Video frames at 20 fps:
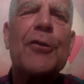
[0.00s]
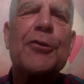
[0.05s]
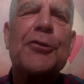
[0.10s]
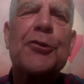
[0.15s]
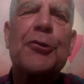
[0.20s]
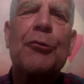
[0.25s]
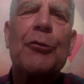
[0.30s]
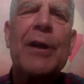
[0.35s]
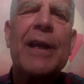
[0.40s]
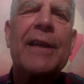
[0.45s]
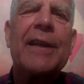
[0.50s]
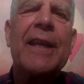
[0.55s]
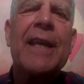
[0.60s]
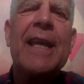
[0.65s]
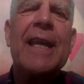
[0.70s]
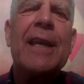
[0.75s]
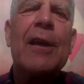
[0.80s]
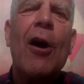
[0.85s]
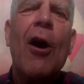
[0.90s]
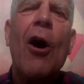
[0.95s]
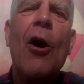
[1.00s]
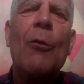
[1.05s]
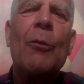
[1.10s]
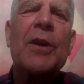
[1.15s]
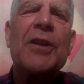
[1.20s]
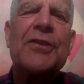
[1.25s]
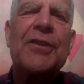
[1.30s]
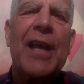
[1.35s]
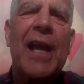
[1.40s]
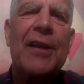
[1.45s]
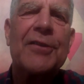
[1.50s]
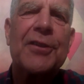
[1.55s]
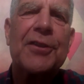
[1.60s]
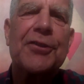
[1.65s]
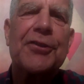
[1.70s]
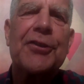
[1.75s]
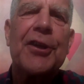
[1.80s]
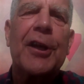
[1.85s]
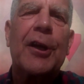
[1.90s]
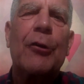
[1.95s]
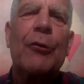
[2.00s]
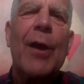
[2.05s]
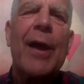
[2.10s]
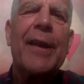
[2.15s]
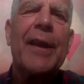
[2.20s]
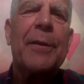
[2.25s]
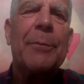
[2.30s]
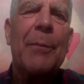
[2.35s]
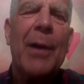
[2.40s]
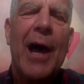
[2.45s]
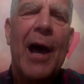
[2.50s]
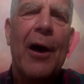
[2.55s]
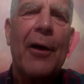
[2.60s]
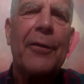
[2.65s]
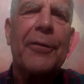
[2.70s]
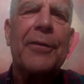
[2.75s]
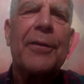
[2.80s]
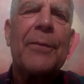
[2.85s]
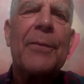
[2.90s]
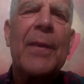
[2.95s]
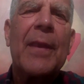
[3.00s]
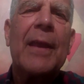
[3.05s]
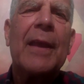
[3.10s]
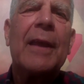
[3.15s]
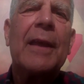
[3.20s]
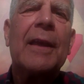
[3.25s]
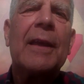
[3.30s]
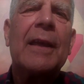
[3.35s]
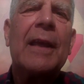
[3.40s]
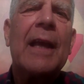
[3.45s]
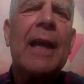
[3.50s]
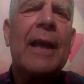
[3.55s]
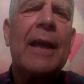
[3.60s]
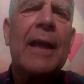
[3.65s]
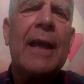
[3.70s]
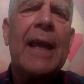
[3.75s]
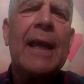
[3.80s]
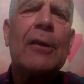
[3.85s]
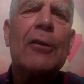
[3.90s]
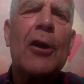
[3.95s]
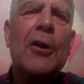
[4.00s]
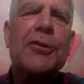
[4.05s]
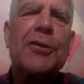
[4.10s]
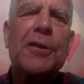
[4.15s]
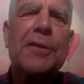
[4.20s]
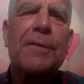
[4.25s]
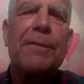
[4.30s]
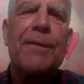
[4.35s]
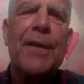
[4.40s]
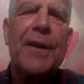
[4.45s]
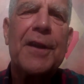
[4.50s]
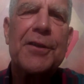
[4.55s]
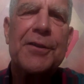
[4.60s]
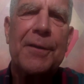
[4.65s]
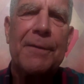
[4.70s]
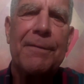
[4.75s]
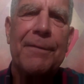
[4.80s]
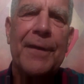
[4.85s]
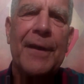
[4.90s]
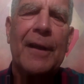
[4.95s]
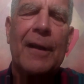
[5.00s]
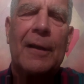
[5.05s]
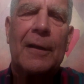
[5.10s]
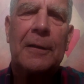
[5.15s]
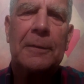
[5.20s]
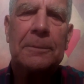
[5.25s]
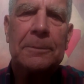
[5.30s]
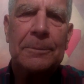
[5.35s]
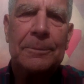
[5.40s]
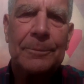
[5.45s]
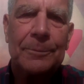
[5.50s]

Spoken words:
the street, he always has a cigarette in mouth. He looks as fit as a fiddle.